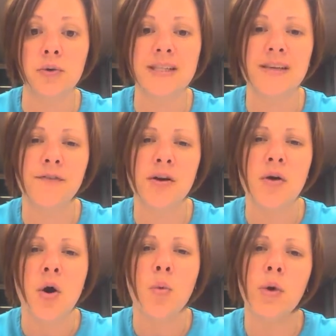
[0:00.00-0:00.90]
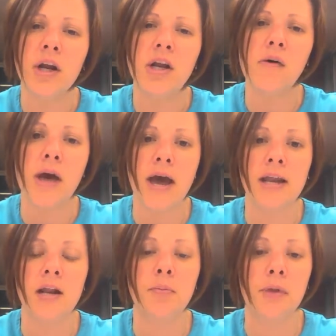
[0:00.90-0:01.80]
except for we're going to go ahead
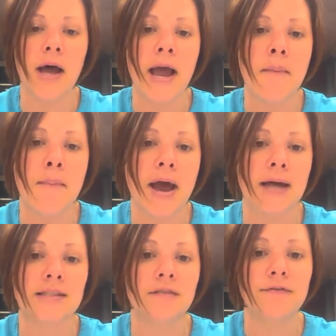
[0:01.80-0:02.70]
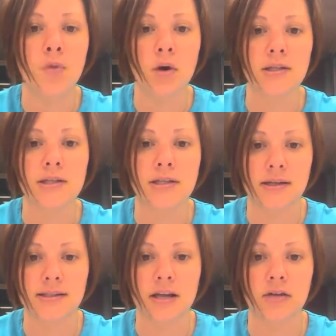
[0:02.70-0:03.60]
and apply mass and force to
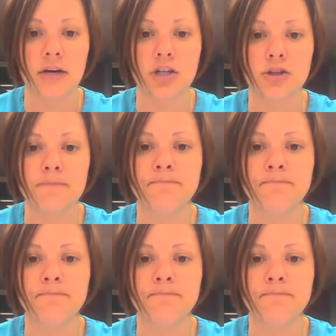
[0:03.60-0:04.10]
acceleration.